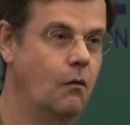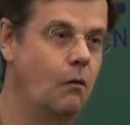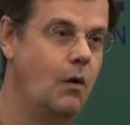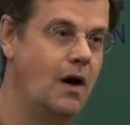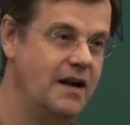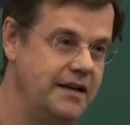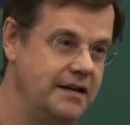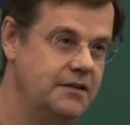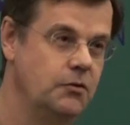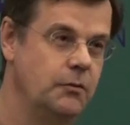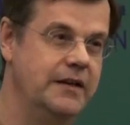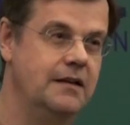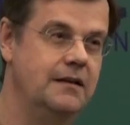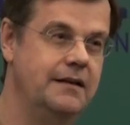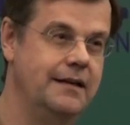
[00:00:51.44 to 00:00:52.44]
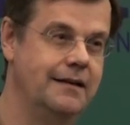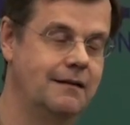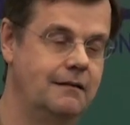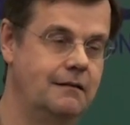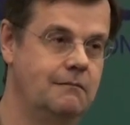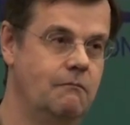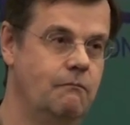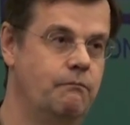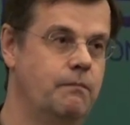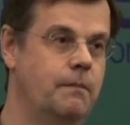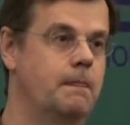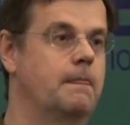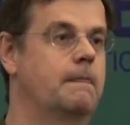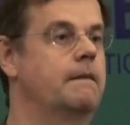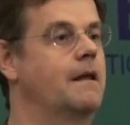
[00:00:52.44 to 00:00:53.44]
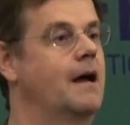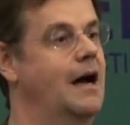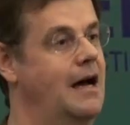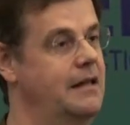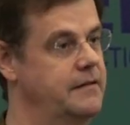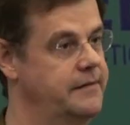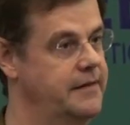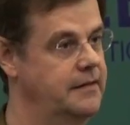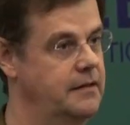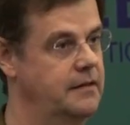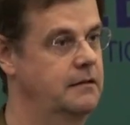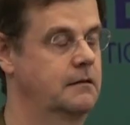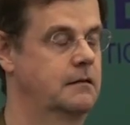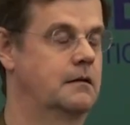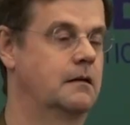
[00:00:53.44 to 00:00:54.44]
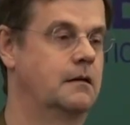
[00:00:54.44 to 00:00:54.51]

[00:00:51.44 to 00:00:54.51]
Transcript: Why do we deal, other than in